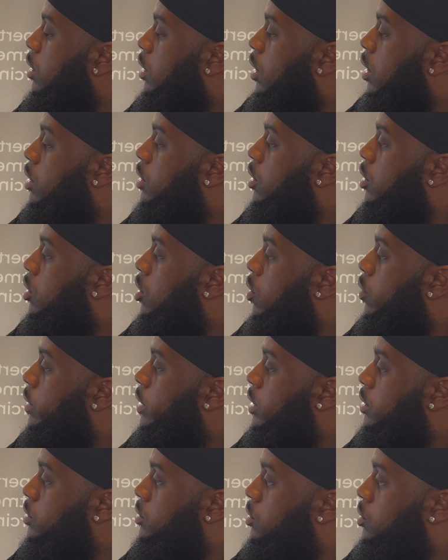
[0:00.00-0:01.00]
And then going
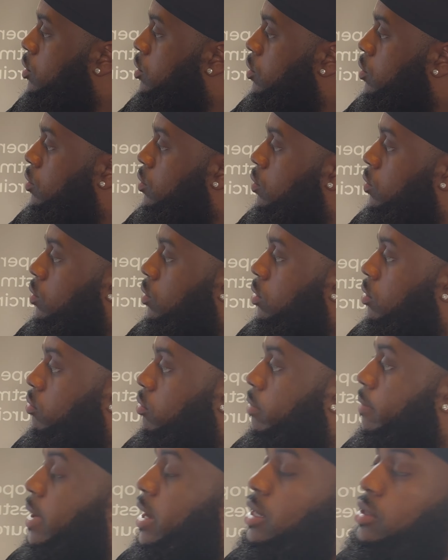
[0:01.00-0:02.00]
into the
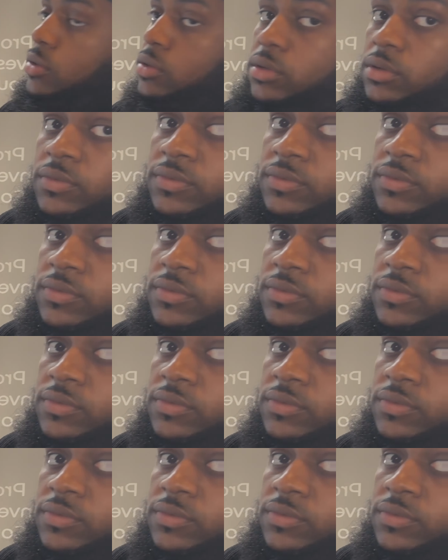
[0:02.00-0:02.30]
remainder